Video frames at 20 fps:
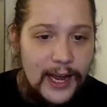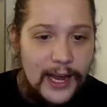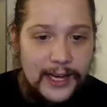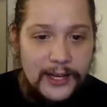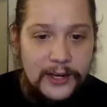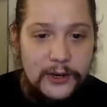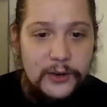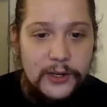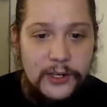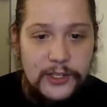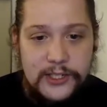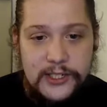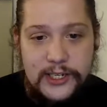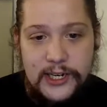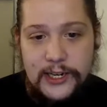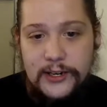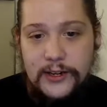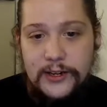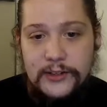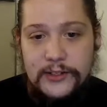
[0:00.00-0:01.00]
I don't
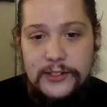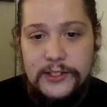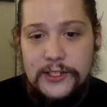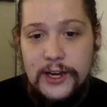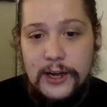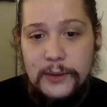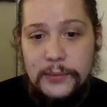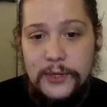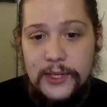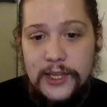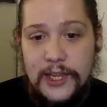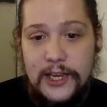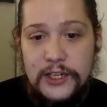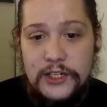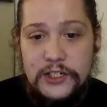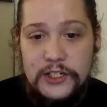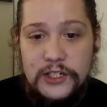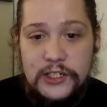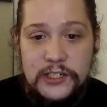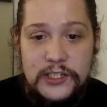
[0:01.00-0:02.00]
understand all these
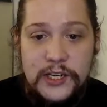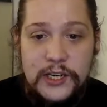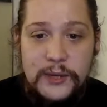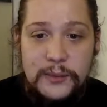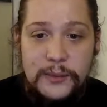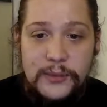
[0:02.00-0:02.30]
complications.